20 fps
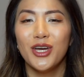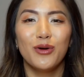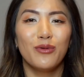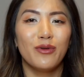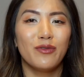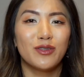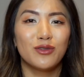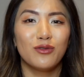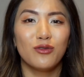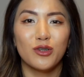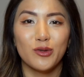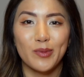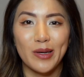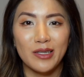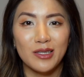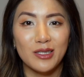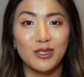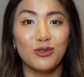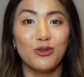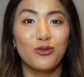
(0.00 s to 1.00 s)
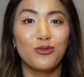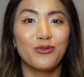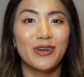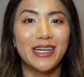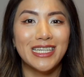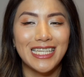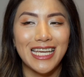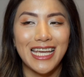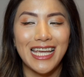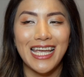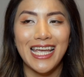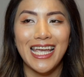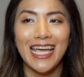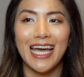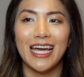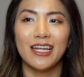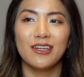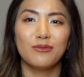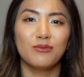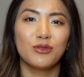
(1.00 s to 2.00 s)
We've talked about this already,
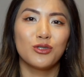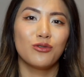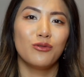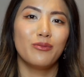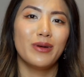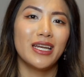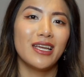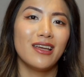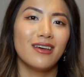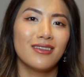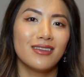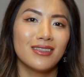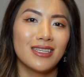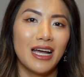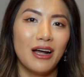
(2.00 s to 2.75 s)
and I'm sure many others